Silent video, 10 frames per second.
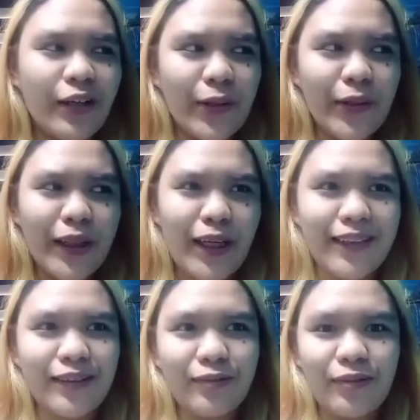all I
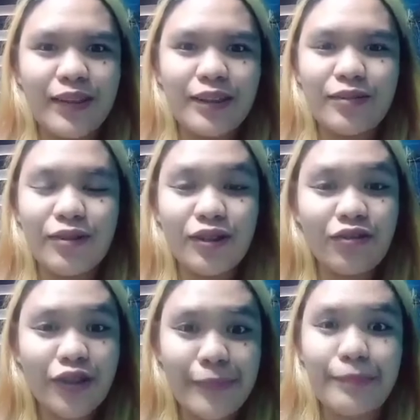do is to
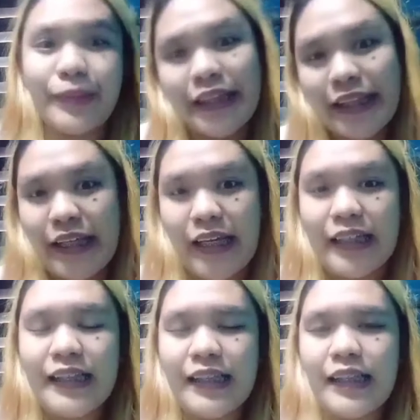stream
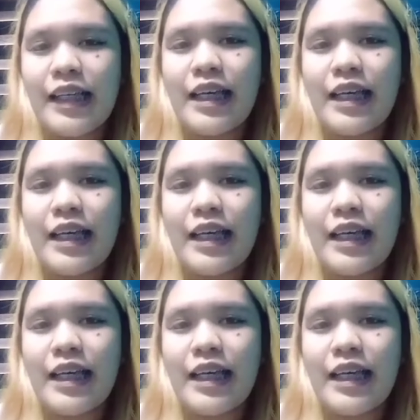BTS.